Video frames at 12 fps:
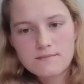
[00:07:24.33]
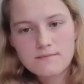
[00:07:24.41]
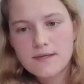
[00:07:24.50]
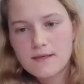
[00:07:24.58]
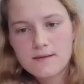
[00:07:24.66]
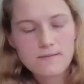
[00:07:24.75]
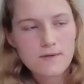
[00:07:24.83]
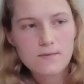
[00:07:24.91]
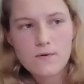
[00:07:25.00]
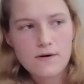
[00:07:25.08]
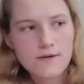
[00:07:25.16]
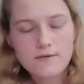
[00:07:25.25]
Like we
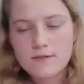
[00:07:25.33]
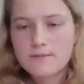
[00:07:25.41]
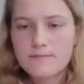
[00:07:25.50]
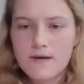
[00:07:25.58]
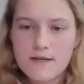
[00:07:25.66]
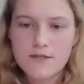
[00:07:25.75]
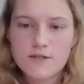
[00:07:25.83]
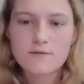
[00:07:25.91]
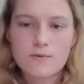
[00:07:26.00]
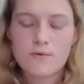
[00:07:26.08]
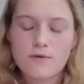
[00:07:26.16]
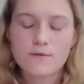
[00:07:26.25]
worked on Spanish,
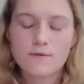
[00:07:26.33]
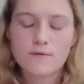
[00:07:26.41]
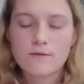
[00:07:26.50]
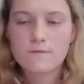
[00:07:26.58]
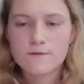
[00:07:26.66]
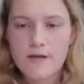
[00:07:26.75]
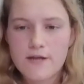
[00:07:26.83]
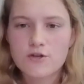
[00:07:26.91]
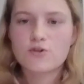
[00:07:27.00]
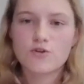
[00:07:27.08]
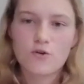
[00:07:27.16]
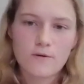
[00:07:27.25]
we worked on French,
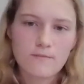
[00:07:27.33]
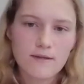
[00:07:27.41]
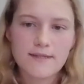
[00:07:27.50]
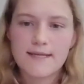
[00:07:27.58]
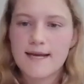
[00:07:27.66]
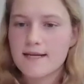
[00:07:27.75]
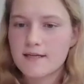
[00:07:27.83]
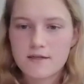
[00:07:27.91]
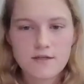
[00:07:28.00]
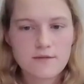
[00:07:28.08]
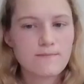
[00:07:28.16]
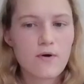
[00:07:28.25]
German,
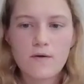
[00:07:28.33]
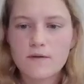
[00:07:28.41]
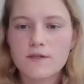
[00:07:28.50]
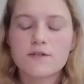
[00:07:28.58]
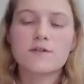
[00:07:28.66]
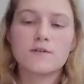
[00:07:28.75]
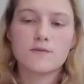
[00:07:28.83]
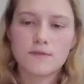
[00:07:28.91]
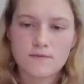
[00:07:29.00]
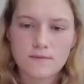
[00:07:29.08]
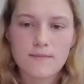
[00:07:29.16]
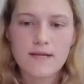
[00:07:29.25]
Danish, Polish. So
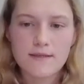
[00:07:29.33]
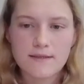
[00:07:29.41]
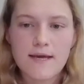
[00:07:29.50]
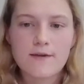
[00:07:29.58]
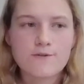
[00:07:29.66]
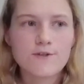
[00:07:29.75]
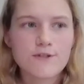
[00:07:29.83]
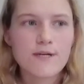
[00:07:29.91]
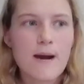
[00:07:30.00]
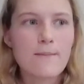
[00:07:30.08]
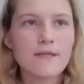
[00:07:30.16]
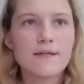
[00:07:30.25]
there were many languages
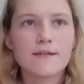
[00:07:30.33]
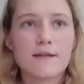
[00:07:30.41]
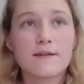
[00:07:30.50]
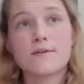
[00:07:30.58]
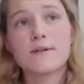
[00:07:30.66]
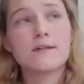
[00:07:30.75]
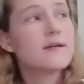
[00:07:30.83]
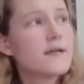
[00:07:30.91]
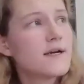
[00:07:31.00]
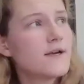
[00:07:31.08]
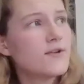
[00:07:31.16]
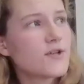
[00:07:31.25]
coming in, and there are
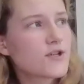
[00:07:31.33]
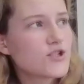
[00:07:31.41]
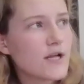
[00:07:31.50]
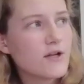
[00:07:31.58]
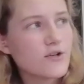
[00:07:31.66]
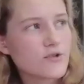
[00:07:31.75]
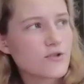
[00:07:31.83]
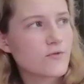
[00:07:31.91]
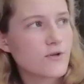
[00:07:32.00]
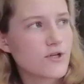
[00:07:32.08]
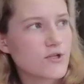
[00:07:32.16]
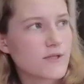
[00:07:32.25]
unique challenges
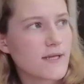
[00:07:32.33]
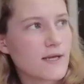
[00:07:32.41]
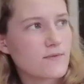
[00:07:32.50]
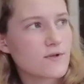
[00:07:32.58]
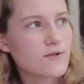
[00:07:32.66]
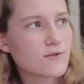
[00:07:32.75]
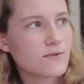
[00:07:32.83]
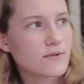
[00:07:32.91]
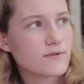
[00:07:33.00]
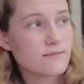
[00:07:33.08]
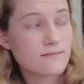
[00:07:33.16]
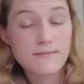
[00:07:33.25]
for each language. So
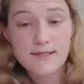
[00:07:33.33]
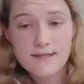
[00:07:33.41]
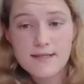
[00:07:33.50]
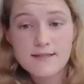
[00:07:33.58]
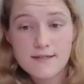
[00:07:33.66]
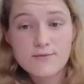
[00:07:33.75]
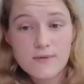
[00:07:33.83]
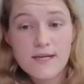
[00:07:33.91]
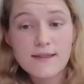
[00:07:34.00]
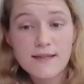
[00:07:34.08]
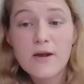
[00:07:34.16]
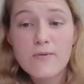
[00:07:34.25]
the degree
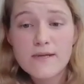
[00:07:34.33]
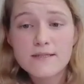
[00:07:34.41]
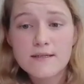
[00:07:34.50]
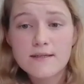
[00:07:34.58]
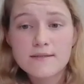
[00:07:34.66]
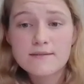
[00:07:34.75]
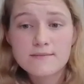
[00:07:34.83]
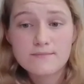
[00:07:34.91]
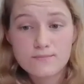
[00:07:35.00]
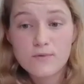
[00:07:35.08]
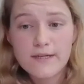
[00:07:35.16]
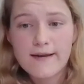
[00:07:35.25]
in linguistics
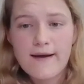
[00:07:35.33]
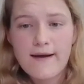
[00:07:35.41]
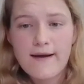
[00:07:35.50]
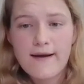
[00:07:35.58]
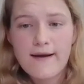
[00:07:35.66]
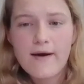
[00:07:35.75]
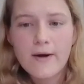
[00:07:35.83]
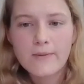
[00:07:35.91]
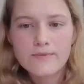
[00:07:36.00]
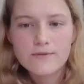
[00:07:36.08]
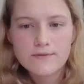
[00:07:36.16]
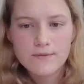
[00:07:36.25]
really
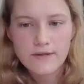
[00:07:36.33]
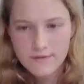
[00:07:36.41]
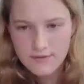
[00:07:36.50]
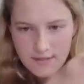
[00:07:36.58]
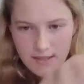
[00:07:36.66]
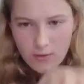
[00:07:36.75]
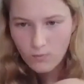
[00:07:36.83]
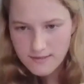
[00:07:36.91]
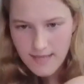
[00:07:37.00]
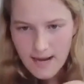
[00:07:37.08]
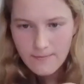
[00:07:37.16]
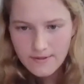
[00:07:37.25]
helps to understand what's
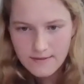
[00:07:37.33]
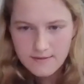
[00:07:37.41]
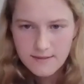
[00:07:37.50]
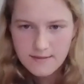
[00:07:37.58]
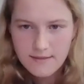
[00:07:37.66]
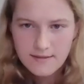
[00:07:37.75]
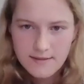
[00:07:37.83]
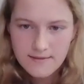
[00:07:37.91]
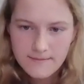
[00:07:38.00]
happening in that.